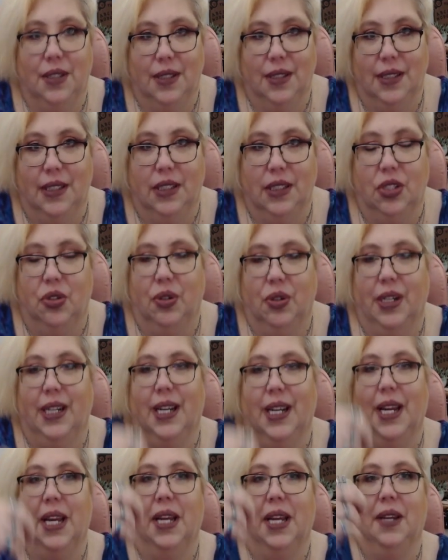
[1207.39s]
in Korea
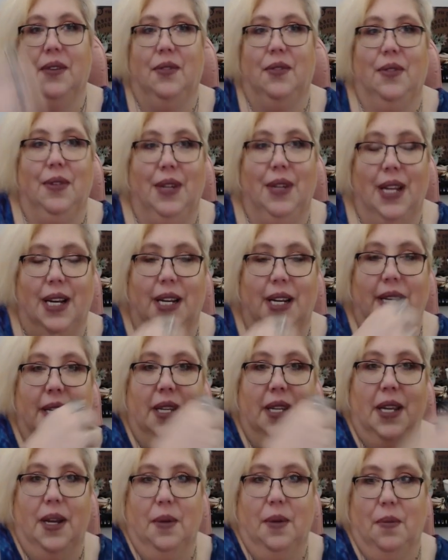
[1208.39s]
and getting
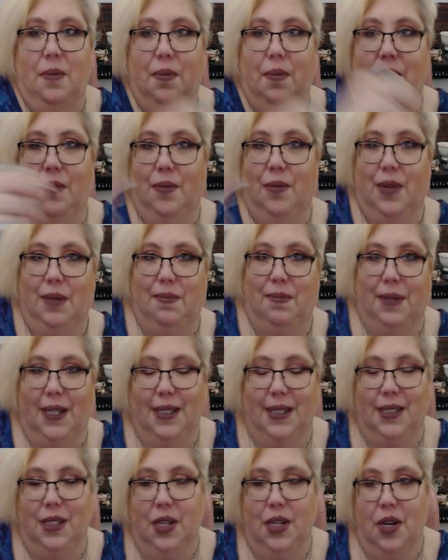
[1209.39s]
them you
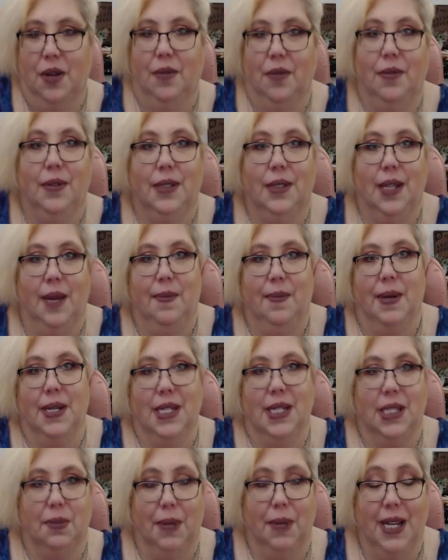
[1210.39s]
know, they've been
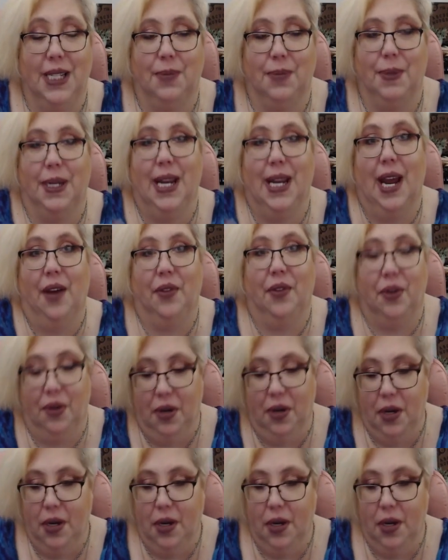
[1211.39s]
displaced, but now they're